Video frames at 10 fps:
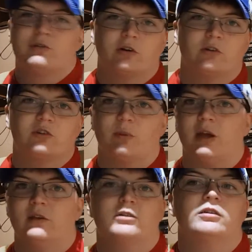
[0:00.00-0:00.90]
certain
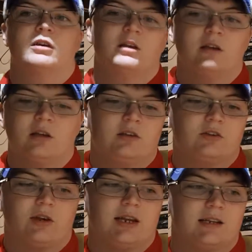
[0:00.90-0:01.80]
smells,
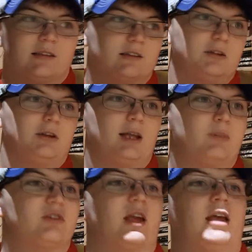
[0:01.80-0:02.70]
so he gets a little
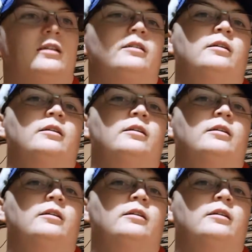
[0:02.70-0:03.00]
upset.